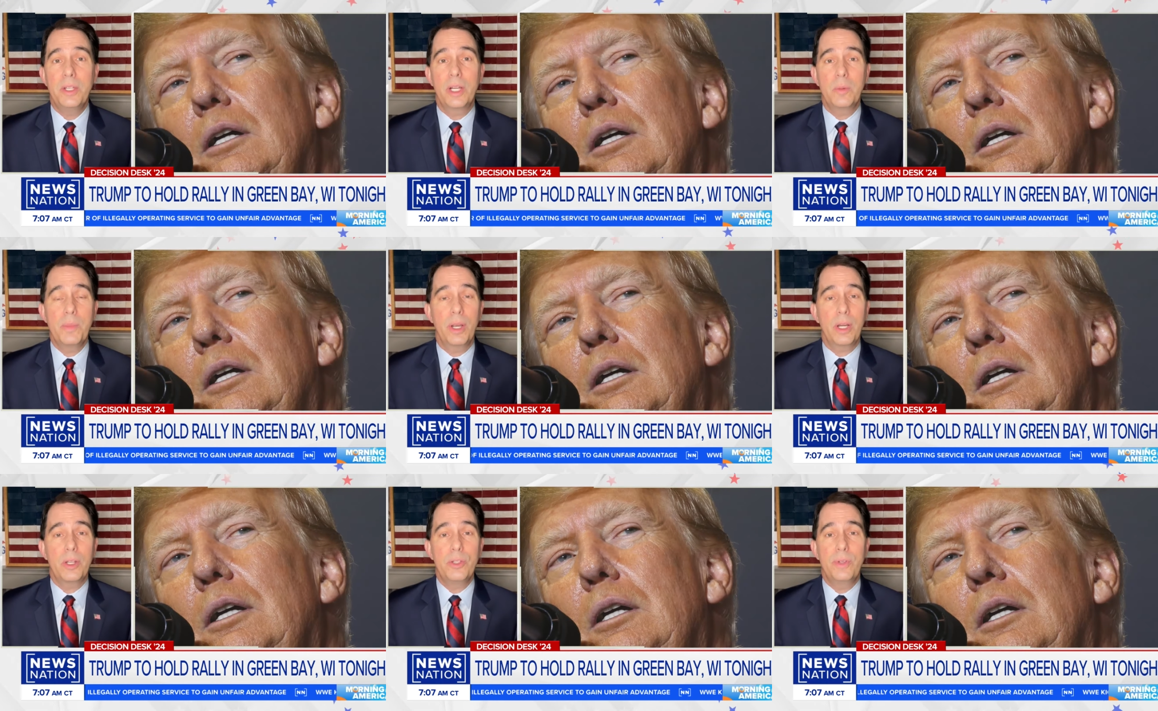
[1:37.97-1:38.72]
Speaker 1: Young
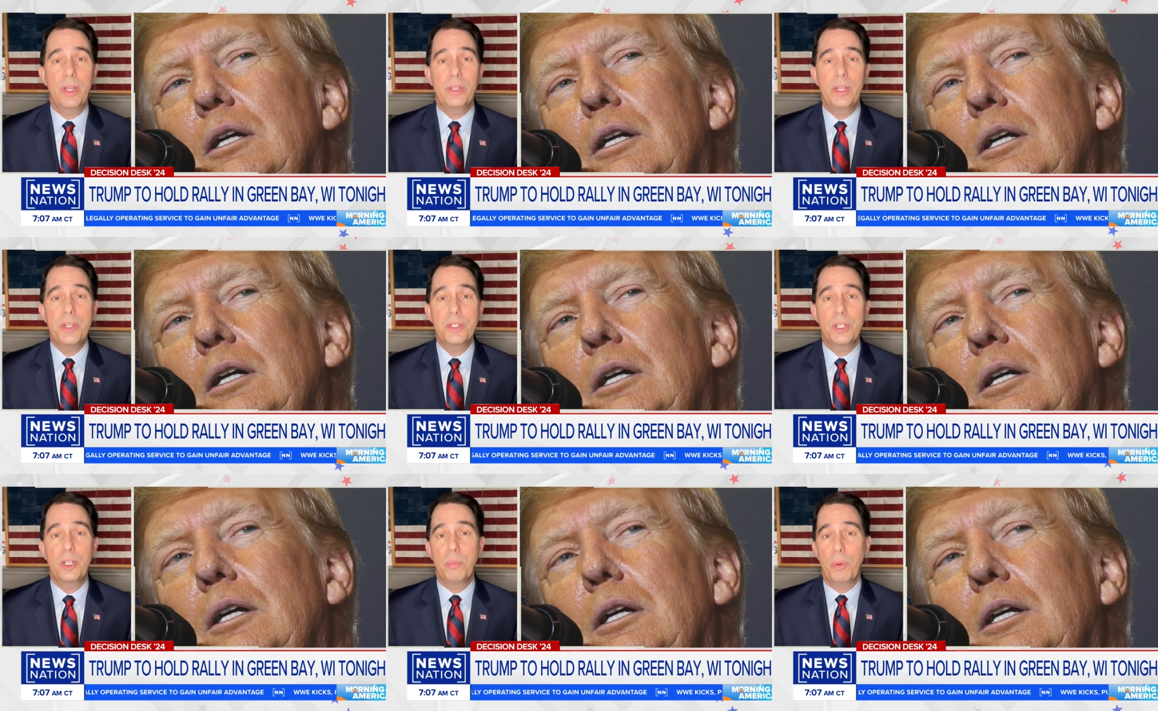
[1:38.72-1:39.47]
America's Foundation,
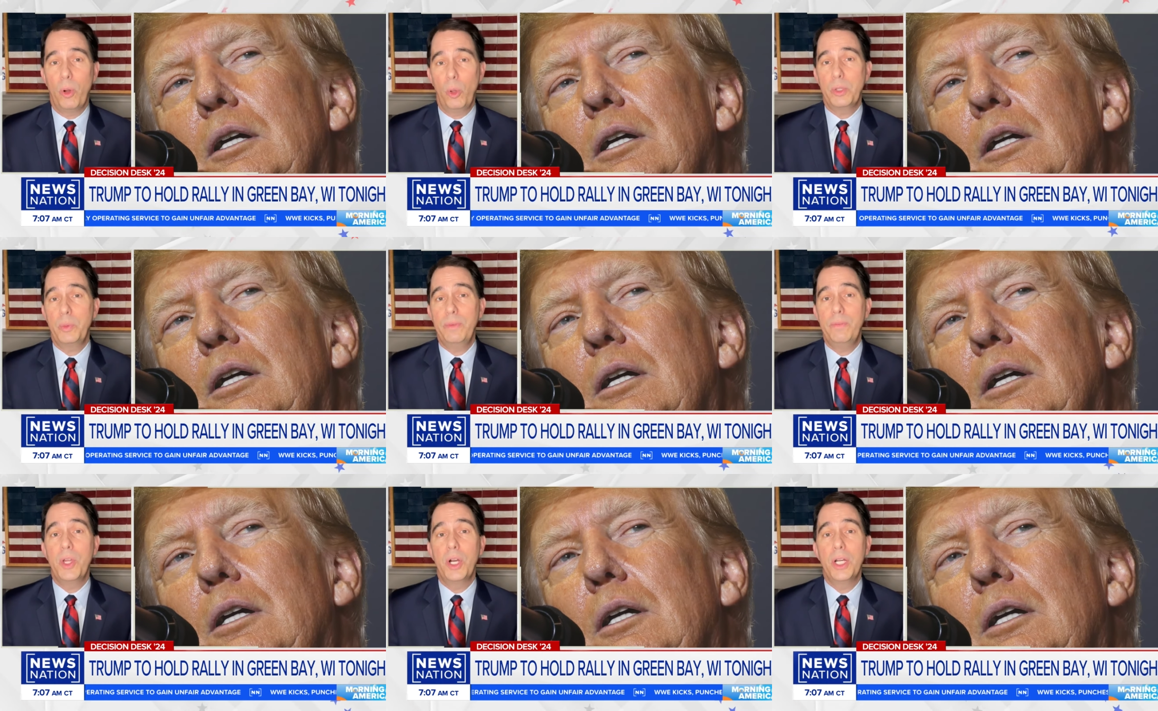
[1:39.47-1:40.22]
and the polling we've
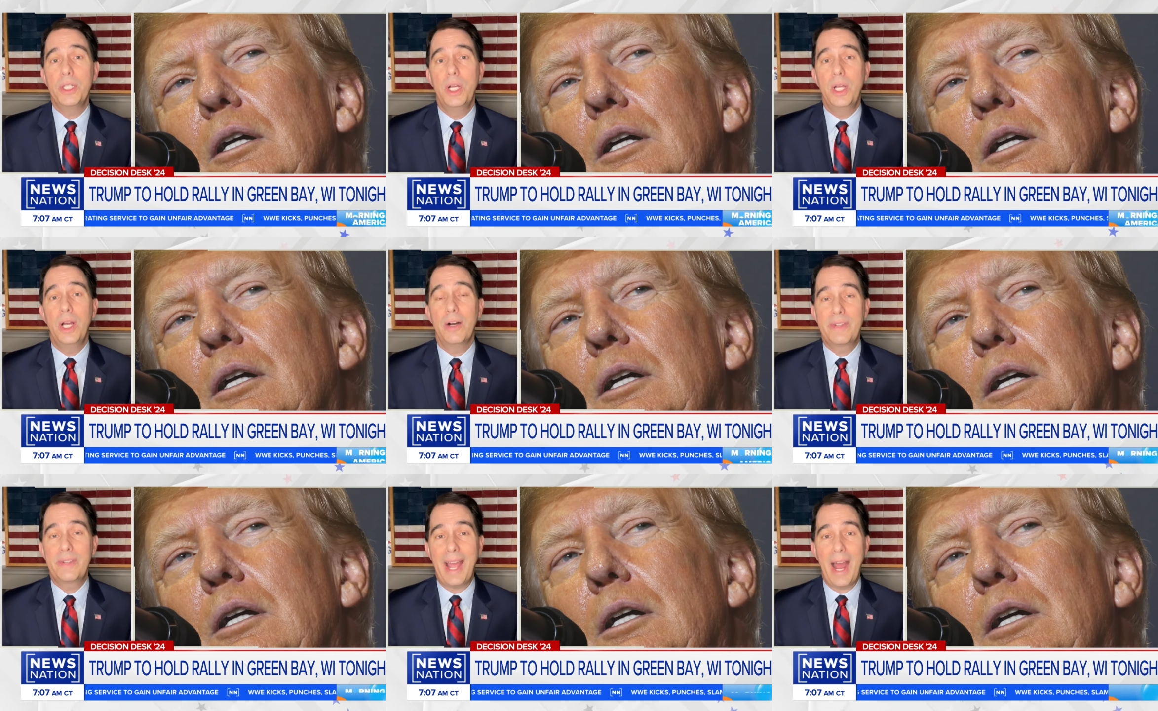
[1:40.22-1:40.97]
done of
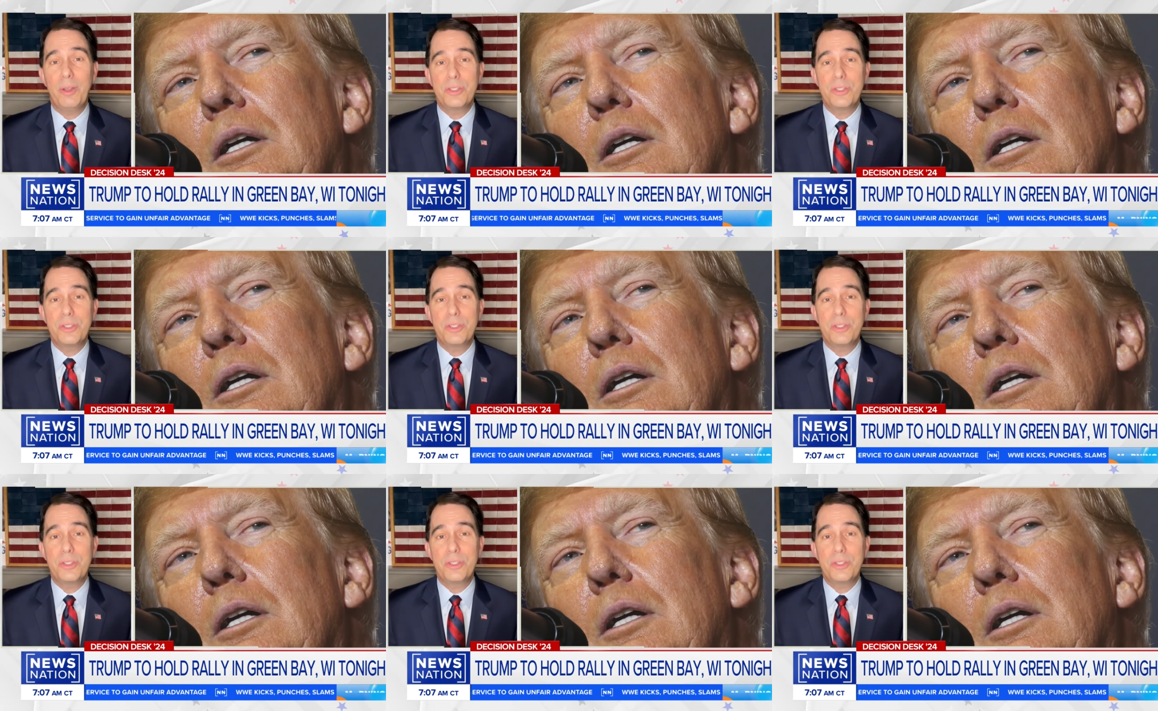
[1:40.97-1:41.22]
college